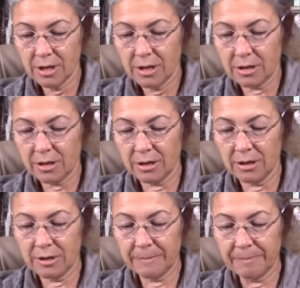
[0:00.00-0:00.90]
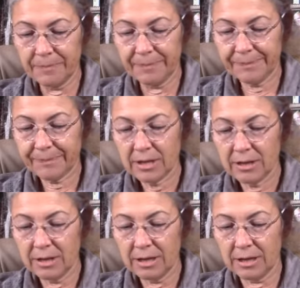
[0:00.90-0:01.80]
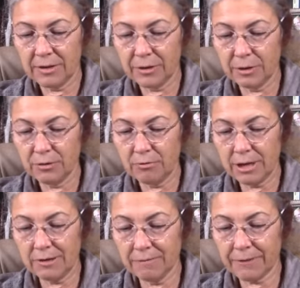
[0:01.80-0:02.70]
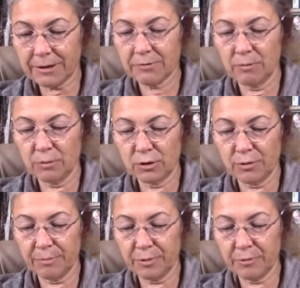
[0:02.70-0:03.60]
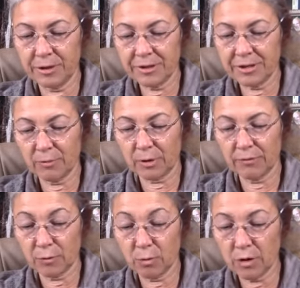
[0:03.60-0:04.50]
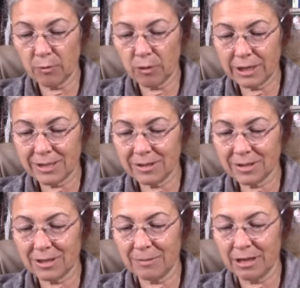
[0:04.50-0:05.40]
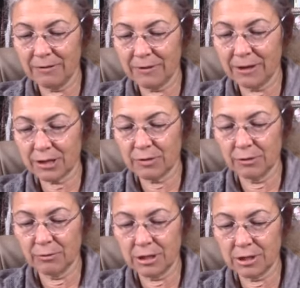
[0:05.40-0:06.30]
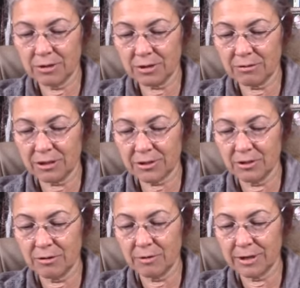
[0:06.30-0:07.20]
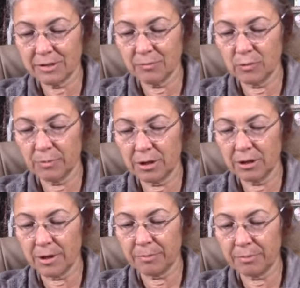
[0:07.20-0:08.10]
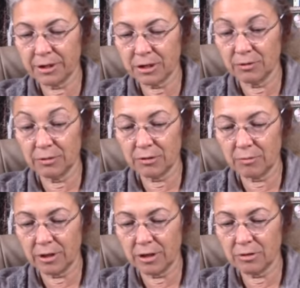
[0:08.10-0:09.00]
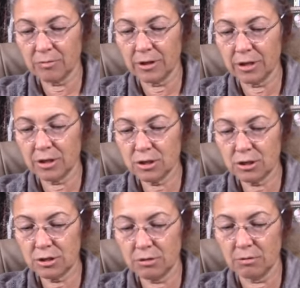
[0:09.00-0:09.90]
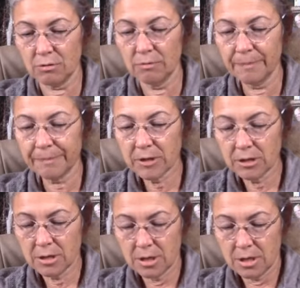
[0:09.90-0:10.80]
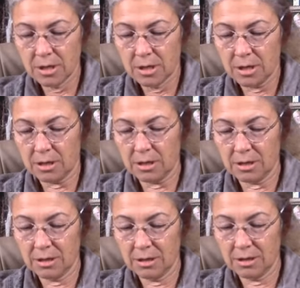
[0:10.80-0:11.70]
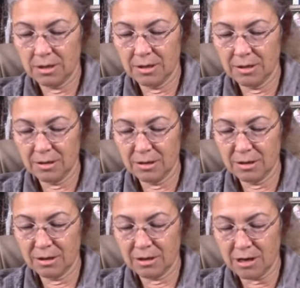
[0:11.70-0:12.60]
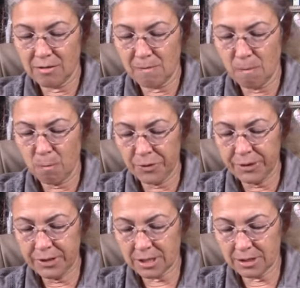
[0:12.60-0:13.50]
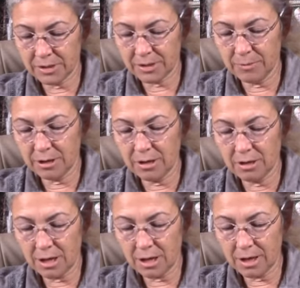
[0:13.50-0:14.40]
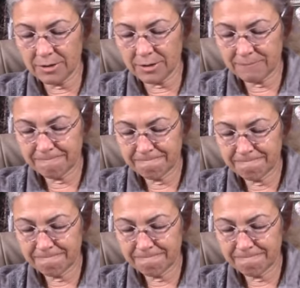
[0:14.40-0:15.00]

Um, and the new Eden factory will join Purina's network of 21 existing manufacturing locations across the U.S. and will become operational in 2022. Uh, now, what this says to me, guys,